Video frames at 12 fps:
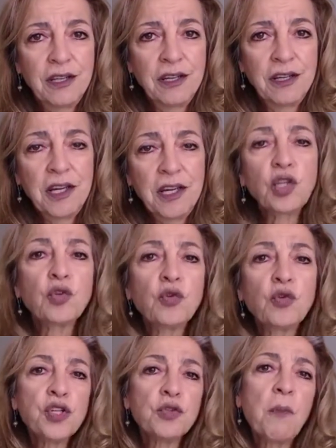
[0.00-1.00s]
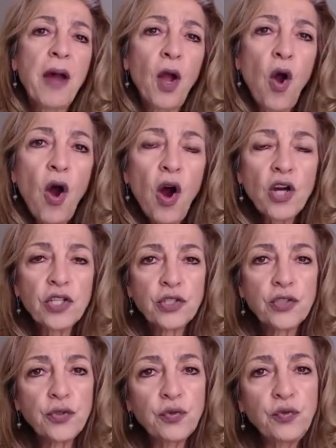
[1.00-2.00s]
It crushed my heart
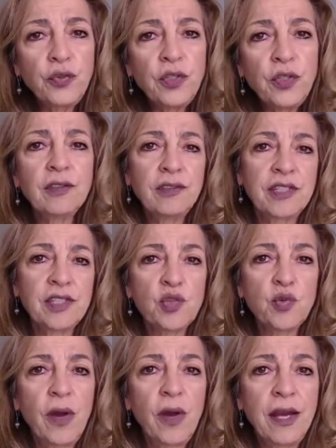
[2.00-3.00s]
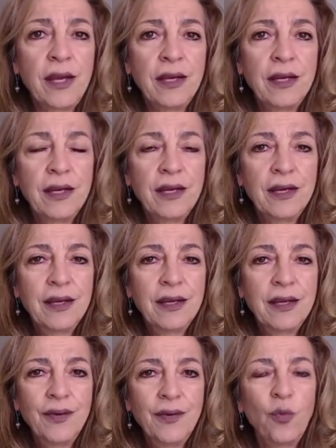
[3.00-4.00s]
to feel this way
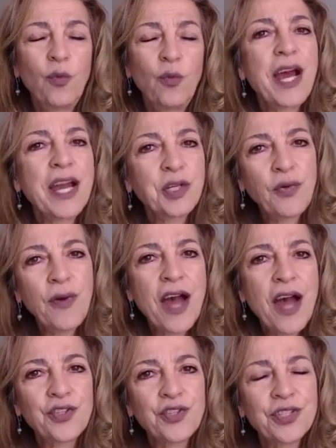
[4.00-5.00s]
when I crashed.